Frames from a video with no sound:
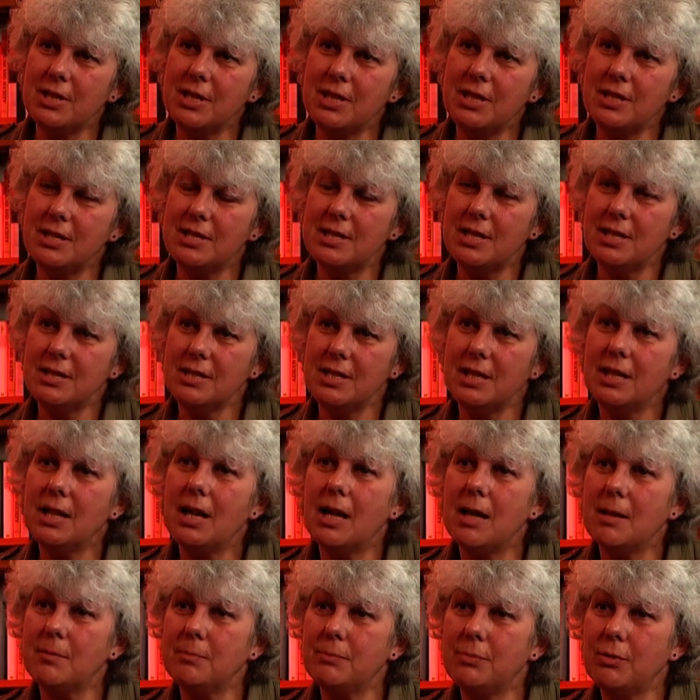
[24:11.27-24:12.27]
the setting
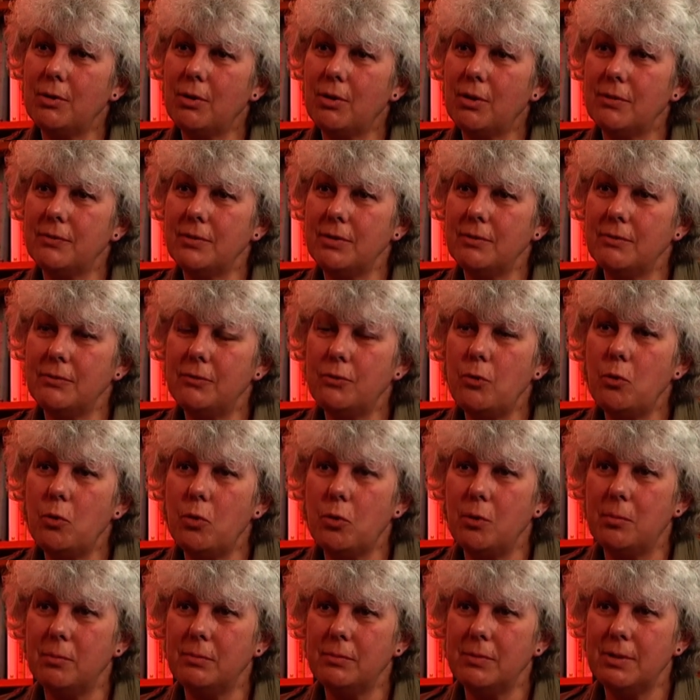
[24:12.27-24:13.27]
up of
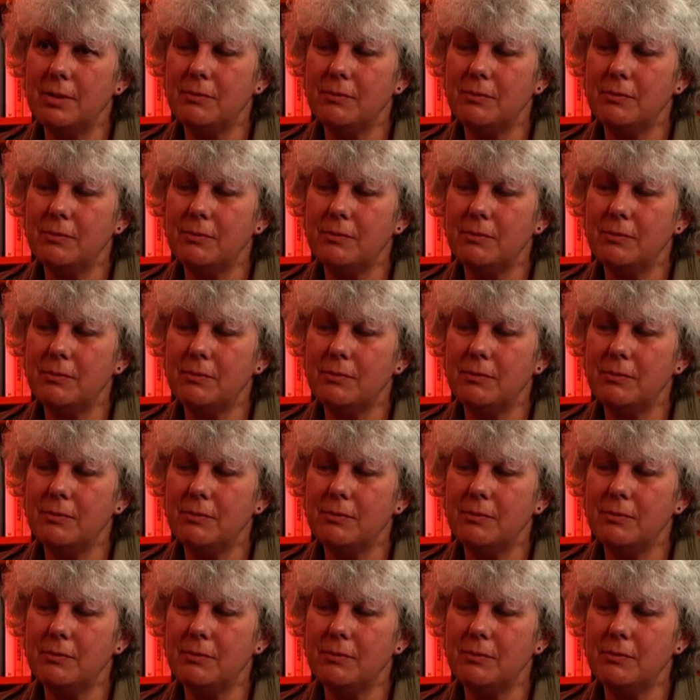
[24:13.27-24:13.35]
Inform,